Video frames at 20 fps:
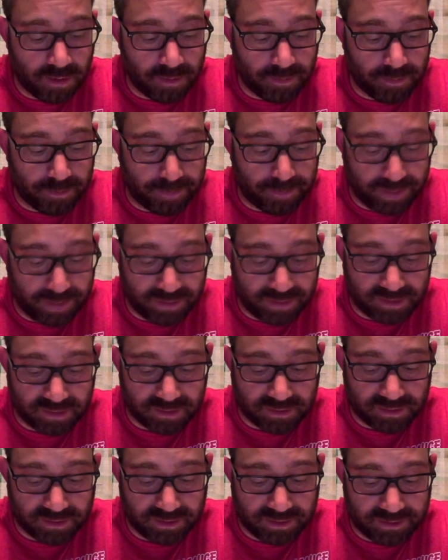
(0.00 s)

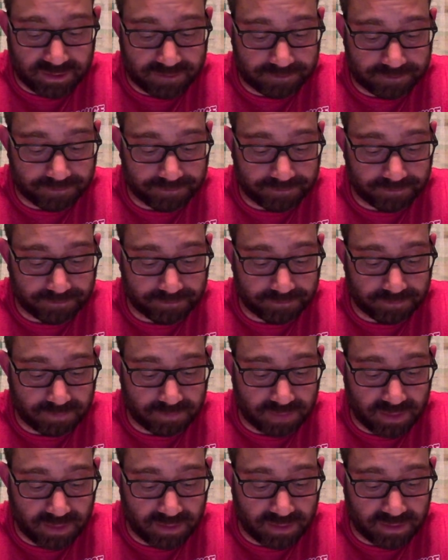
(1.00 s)
Basically,
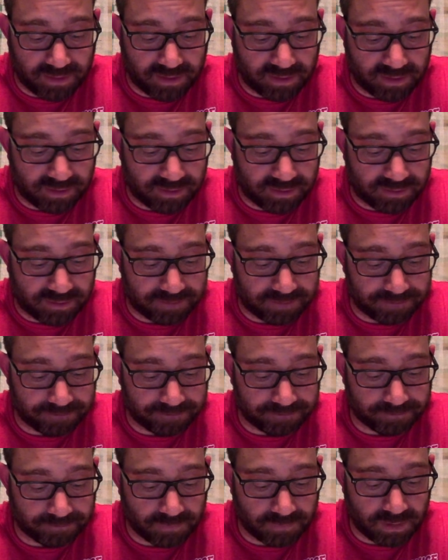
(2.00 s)
he thinks,
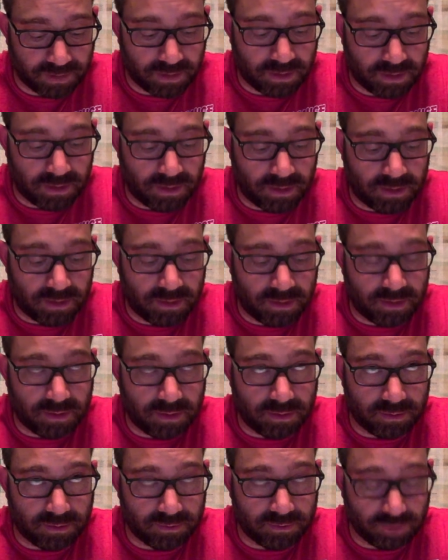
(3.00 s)

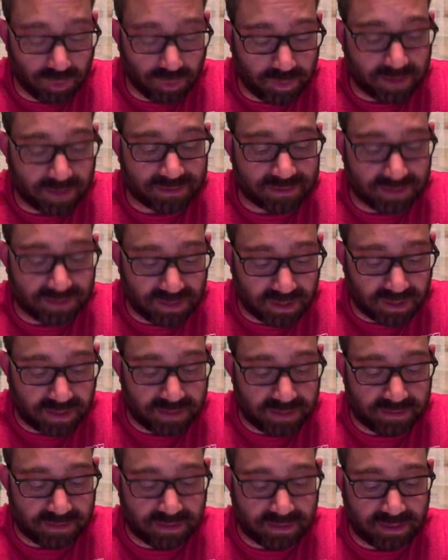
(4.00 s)
de Lubac
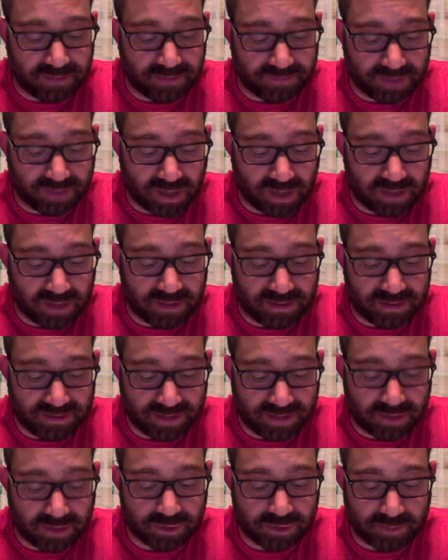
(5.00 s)
denies that if God
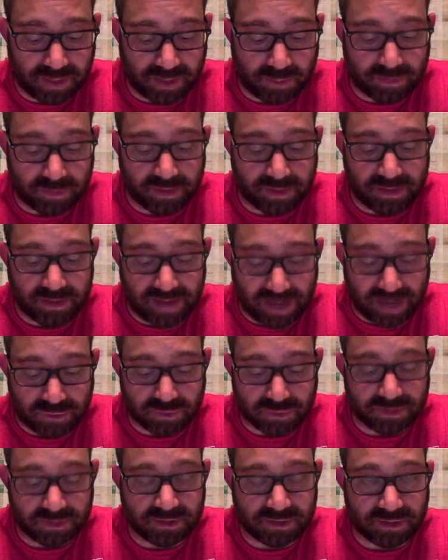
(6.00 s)
endows man with a
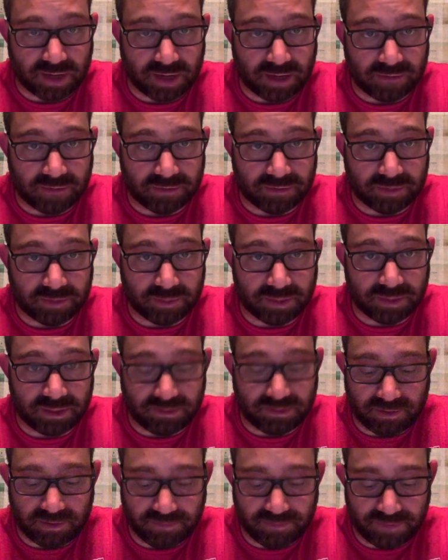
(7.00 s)
natural desire for the
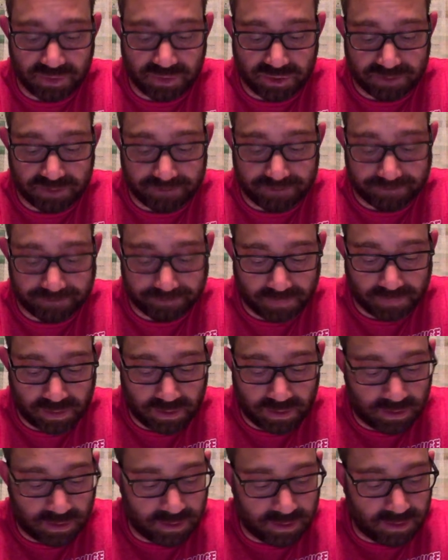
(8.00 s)
beatific vision,
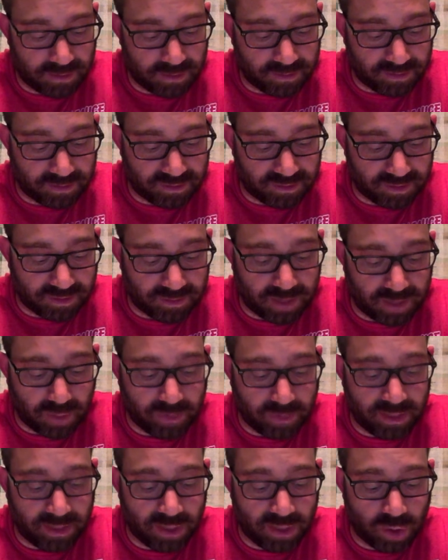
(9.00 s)
that somehow
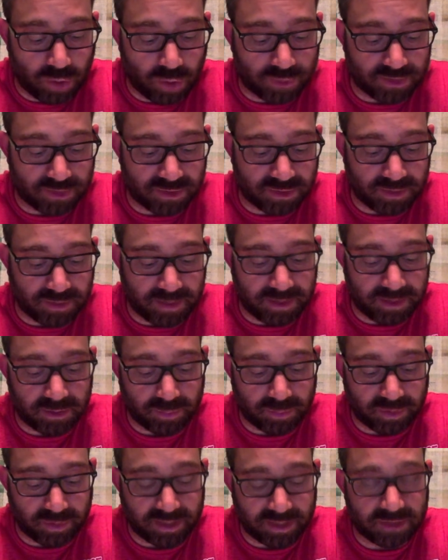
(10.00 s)
he owes it to man to
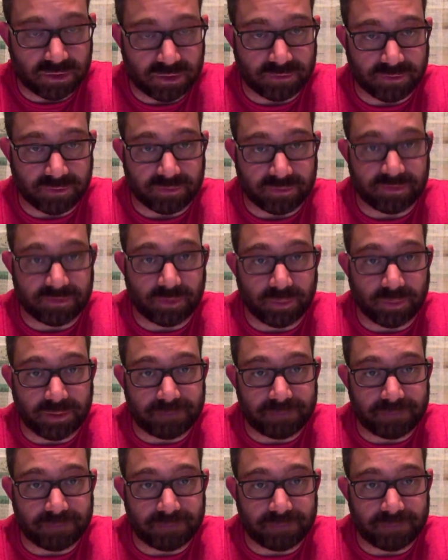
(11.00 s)
bring it to fulfillment.